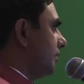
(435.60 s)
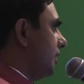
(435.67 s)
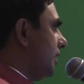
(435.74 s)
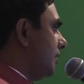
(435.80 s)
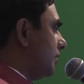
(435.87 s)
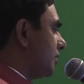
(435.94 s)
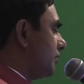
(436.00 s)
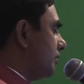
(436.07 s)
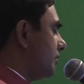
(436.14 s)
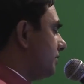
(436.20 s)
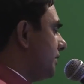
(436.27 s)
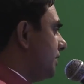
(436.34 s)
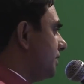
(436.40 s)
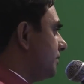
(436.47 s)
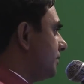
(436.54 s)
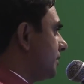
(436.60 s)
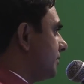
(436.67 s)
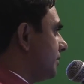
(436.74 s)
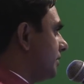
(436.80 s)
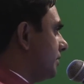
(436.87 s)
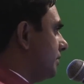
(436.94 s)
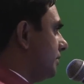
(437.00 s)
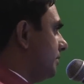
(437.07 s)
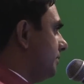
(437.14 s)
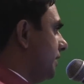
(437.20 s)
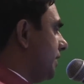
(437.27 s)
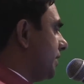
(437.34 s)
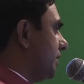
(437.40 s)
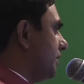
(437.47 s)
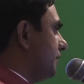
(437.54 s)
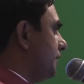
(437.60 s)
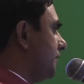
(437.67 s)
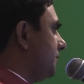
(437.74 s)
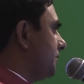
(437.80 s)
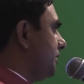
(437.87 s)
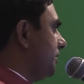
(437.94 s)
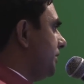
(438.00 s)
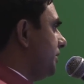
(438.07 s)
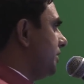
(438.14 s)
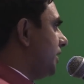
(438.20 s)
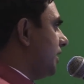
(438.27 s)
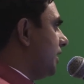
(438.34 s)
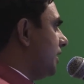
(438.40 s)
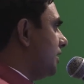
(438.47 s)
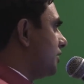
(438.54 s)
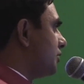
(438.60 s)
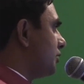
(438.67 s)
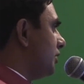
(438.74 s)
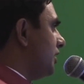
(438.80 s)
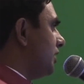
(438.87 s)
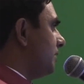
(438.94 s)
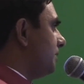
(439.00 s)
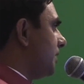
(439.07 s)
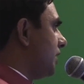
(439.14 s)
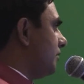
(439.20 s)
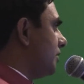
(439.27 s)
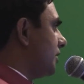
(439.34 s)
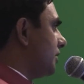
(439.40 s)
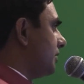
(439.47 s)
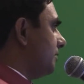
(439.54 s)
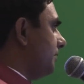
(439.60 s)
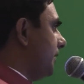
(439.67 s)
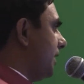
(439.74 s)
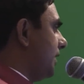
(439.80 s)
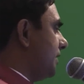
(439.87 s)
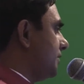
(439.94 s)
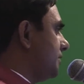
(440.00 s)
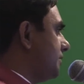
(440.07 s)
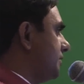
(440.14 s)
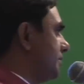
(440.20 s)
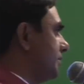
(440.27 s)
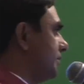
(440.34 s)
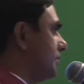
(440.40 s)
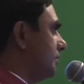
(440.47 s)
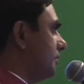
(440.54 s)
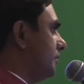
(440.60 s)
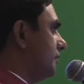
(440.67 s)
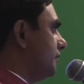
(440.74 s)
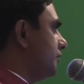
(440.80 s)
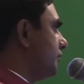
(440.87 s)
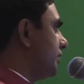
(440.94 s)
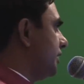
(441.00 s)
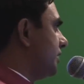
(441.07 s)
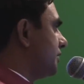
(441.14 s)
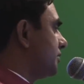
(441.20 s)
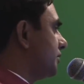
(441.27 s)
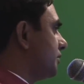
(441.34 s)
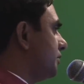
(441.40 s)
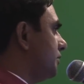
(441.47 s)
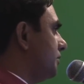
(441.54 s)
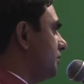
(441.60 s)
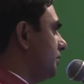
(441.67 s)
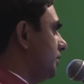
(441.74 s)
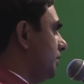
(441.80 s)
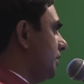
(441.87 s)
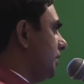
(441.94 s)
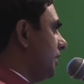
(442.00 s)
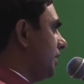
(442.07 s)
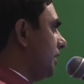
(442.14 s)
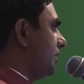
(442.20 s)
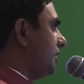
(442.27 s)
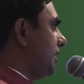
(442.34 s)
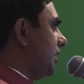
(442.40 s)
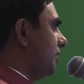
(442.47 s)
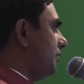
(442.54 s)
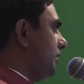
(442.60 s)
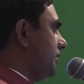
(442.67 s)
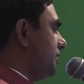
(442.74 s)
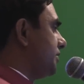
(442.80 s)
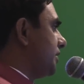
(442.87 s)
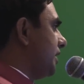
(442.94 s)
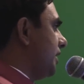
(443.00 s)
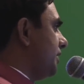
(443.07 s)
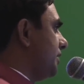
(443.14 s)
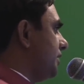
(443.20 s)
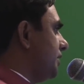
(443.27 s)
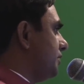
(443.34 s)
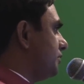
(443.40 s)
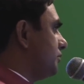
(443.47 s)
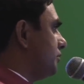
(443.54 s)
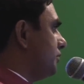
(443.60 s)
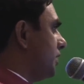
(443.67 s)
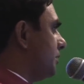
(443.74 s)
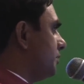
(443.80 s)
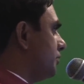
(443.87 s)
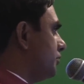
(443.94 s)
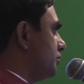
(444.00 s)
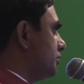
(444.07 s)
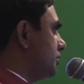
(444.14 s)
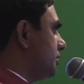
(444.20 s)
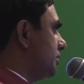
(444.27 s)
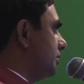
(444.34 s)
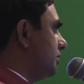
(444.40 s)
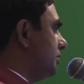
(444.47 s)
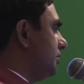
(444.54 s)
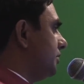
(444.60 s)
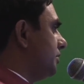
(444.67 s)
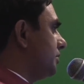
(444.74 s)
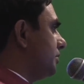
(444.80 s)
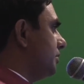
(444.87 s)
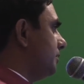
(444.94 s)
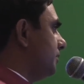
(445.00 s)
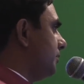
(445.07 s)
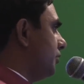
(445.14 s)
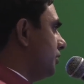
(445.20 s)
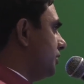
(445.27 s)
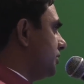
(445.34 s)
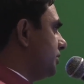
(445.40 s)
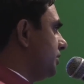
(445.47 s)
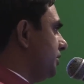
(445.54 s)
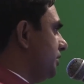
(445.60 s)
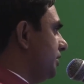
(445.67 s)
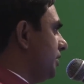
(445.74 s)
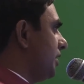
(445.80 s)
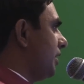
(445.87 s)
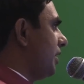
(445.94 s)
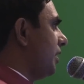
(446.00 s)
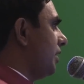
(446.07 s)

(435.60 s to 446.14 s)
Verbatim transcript: Our government were uh, making 15 hydraulic power plants four years ago. Then we decided to oppose this policy.